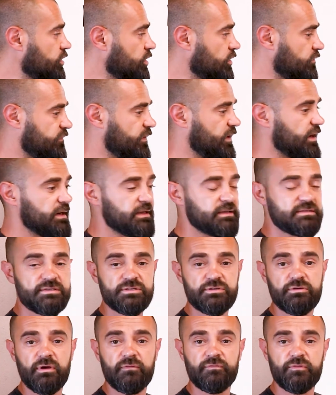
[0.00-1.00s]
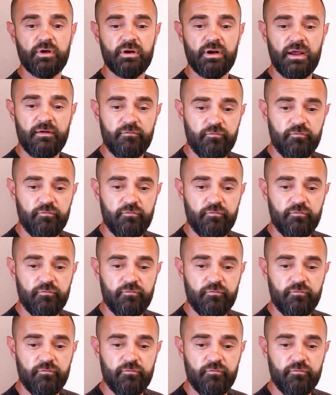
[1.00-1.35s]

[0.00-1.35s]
all your finances, you have done